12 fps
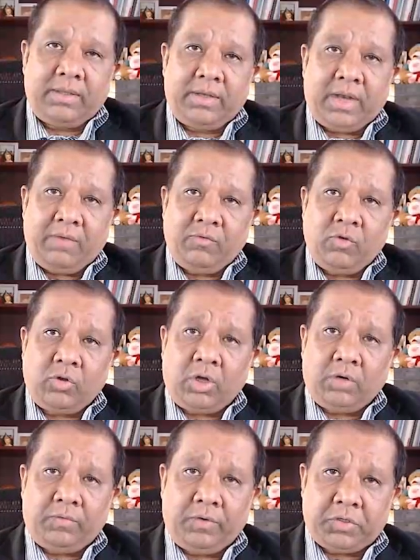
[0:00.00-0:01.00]
that I have no
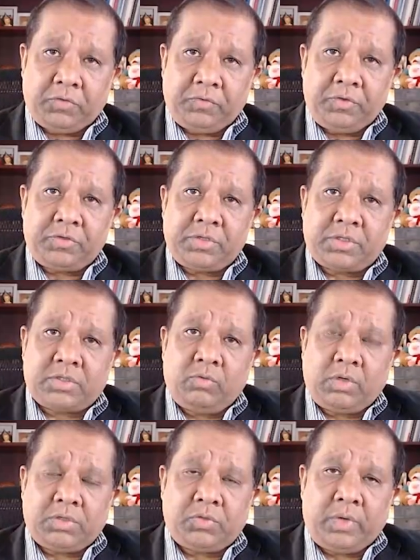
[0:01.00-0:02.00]
conflict of
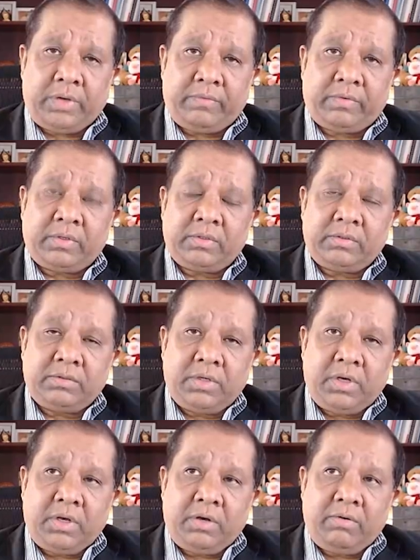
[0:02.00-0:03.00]
interest whatsoever
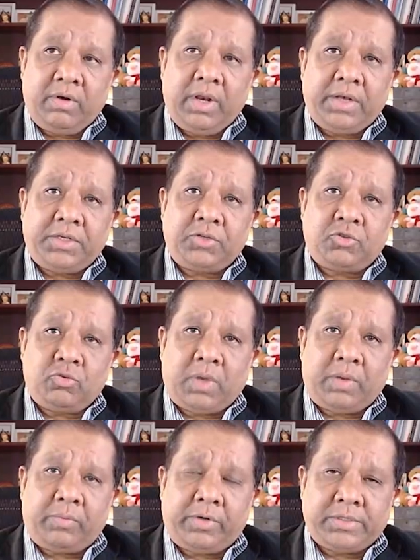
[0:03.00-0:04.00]
relating to
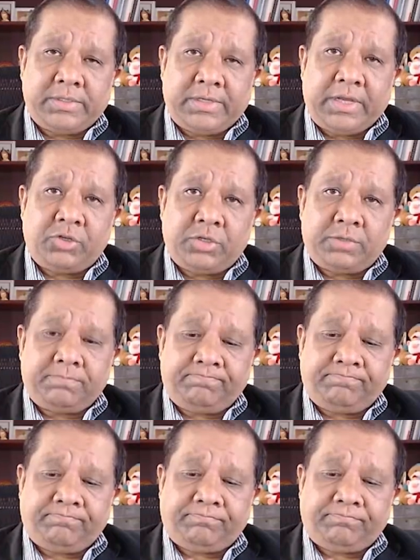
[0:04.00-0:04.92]
my presentation.